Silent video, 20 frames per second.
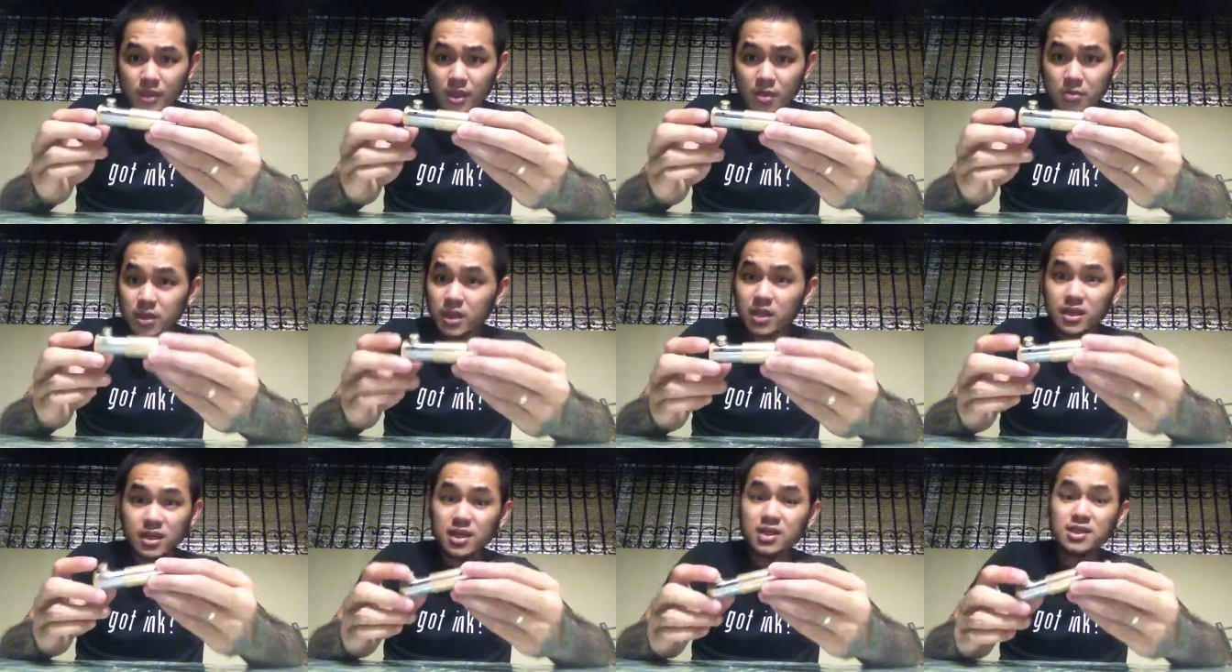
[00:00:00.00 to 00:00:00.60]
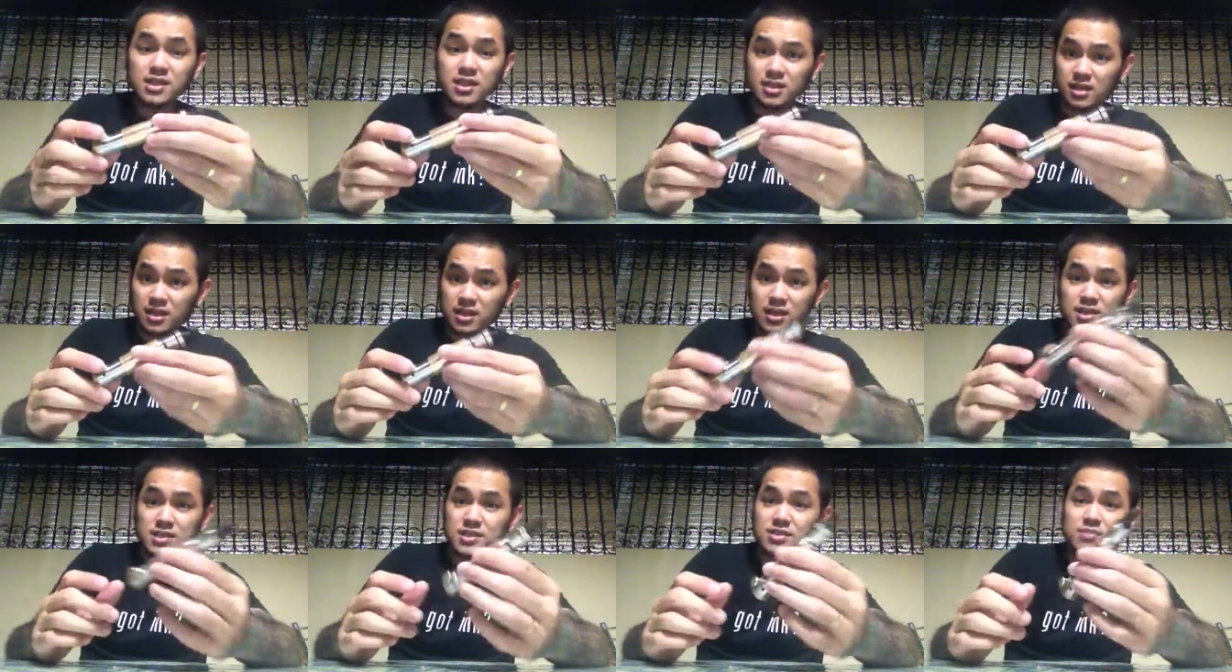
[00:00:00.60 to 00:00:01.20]
but
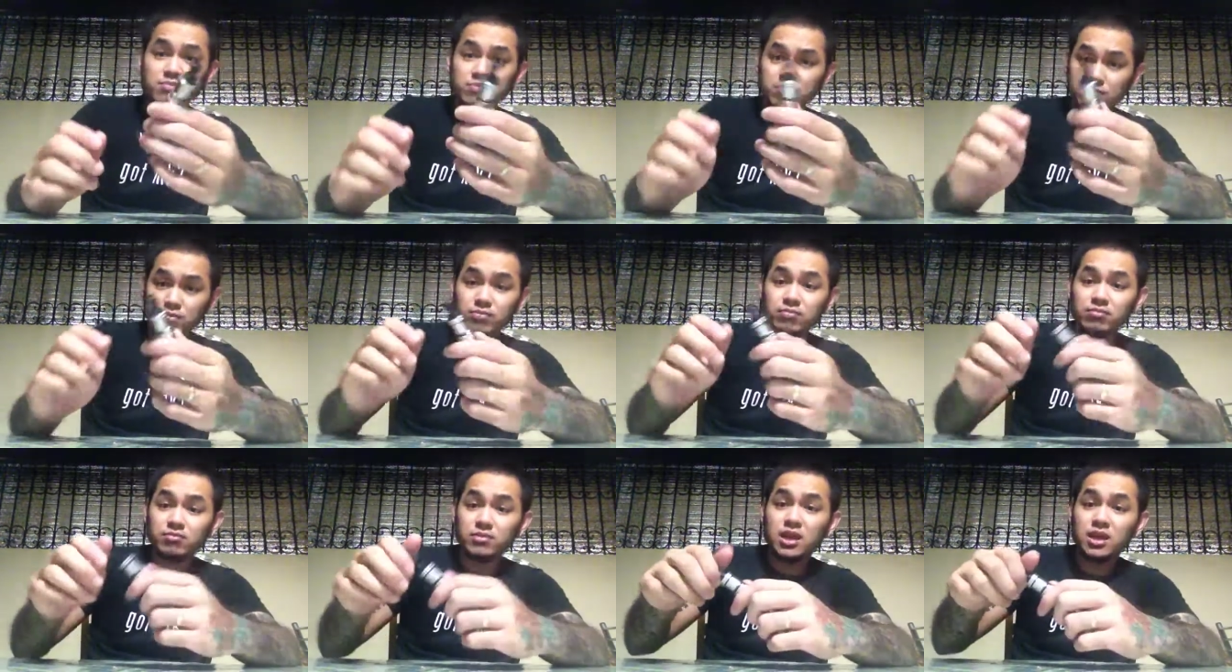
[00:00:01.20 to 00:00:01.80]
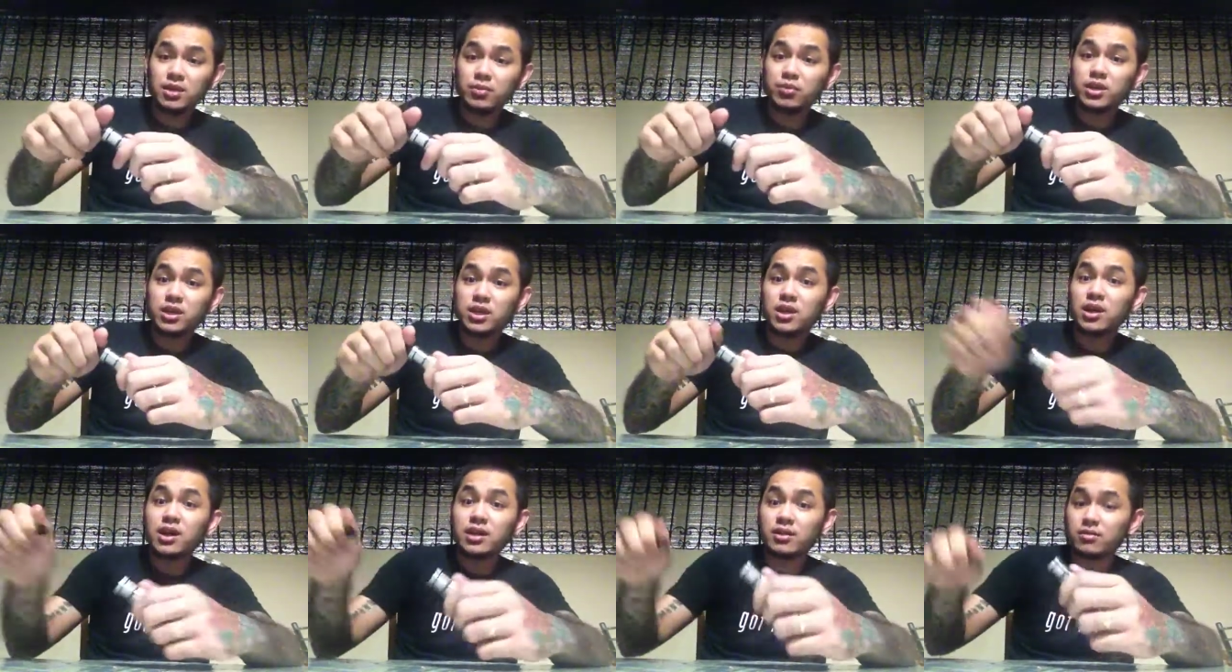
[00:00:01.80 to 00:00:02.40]
it is hitting pretty
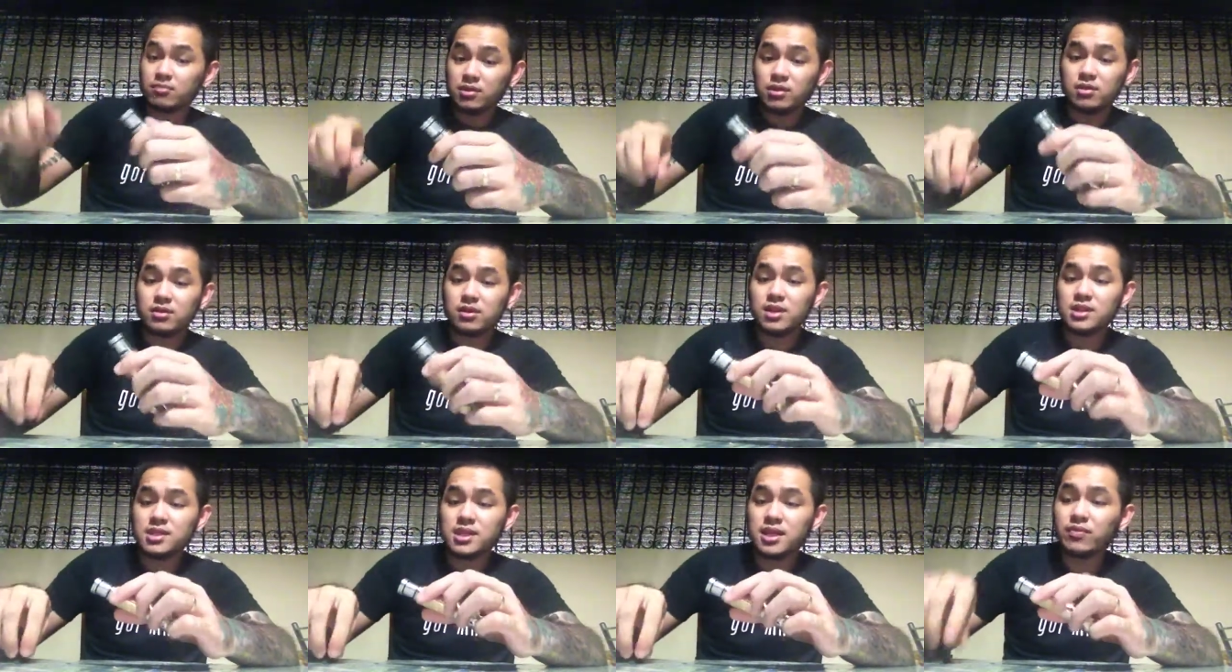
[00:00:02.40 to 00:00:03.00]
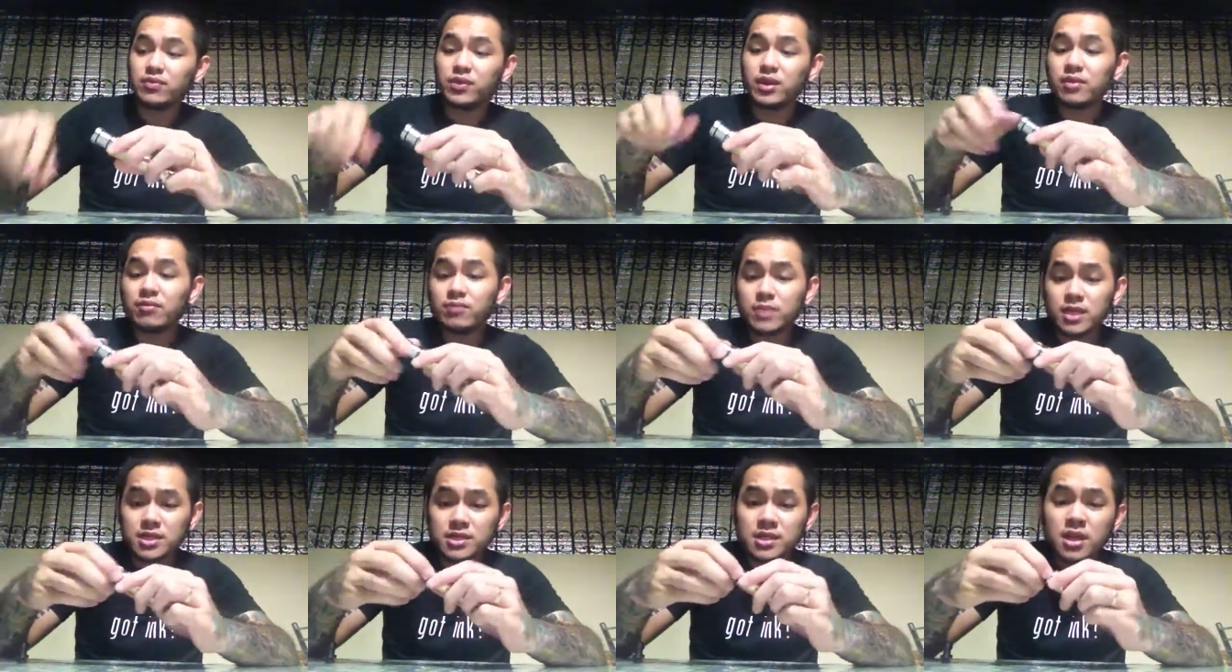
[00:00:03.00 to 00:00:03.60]
hard. It hits like a freaking
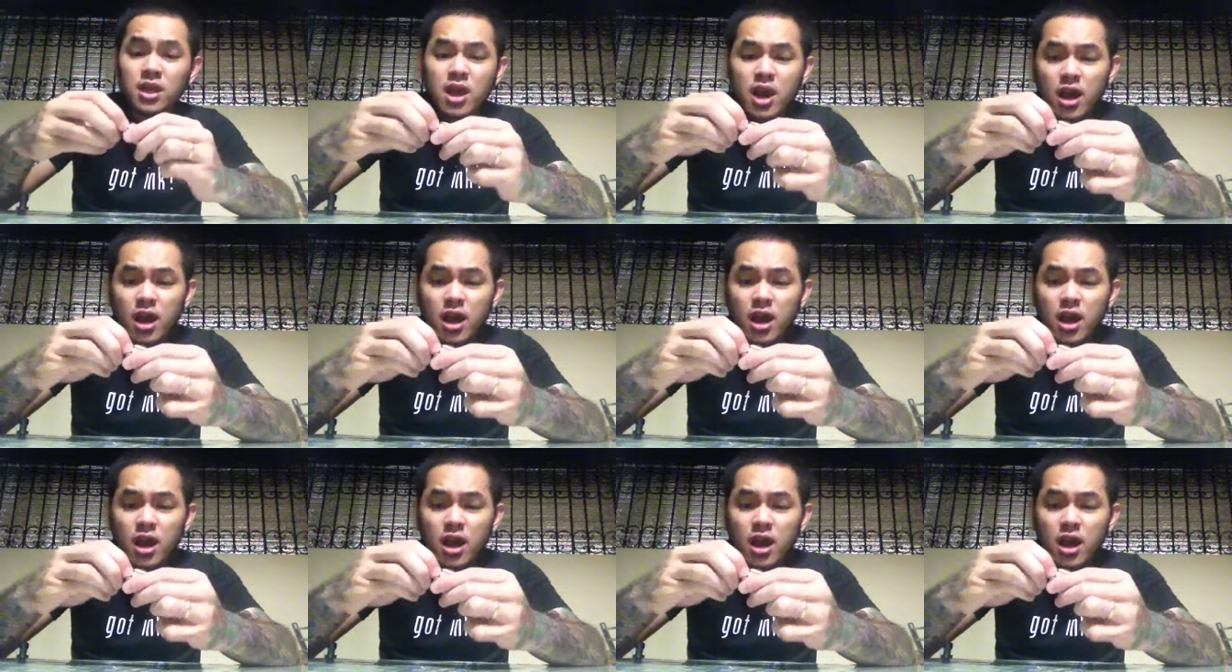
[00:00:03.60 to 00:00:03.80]
beast.